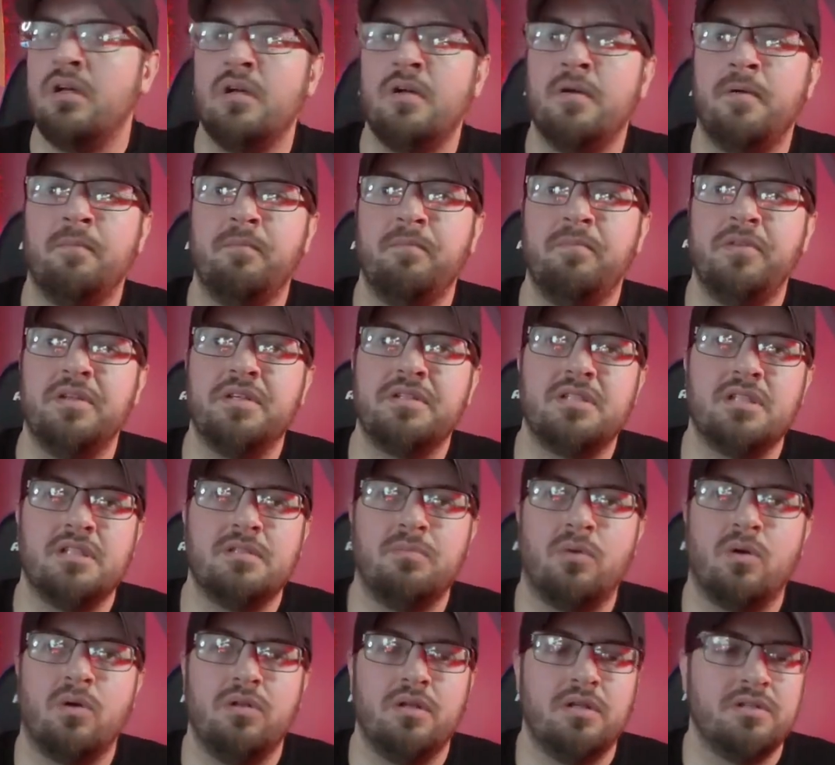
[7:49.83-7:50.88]
this is more or
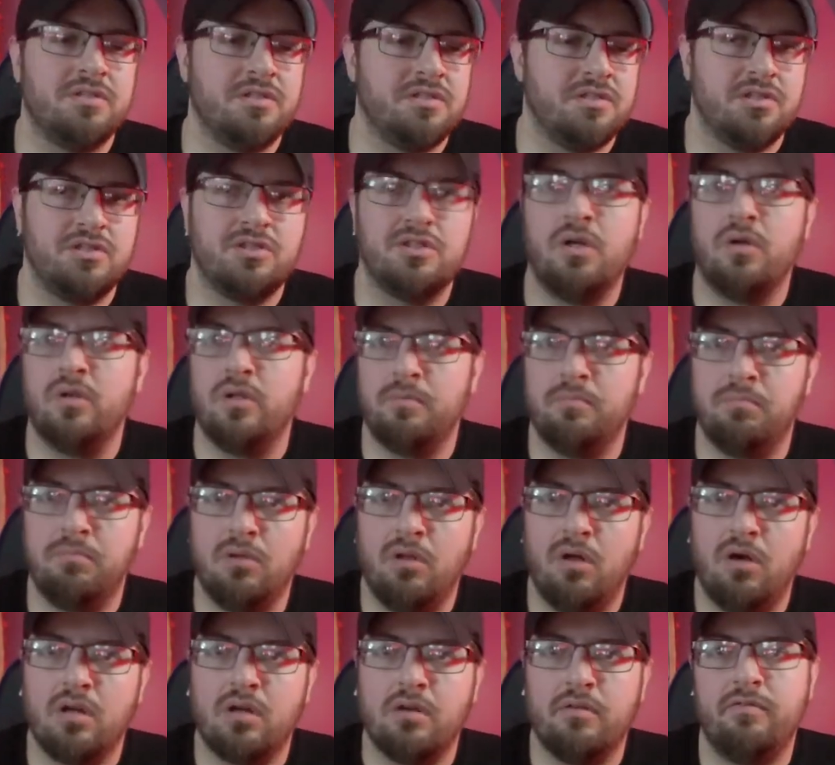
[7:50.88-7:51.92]
less just a solid block
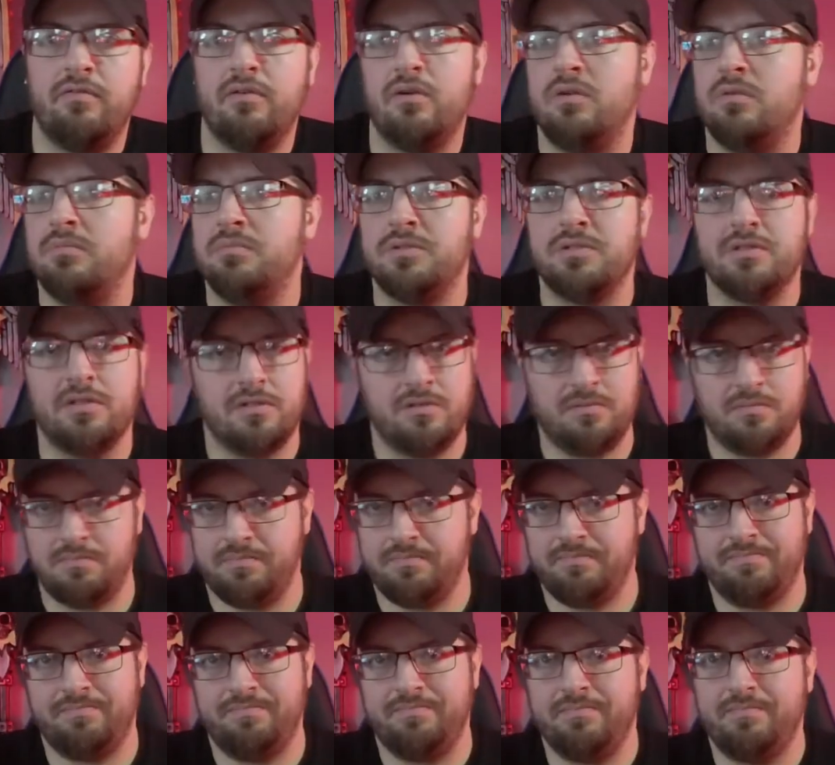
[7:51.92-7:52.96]
of foam, so
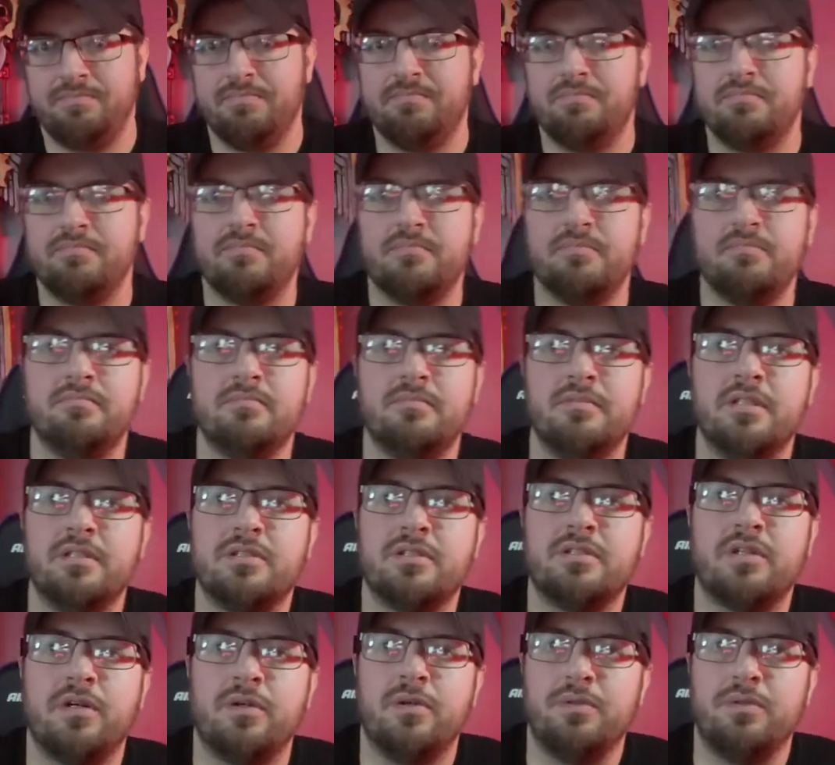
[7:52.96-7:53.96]
it's got all the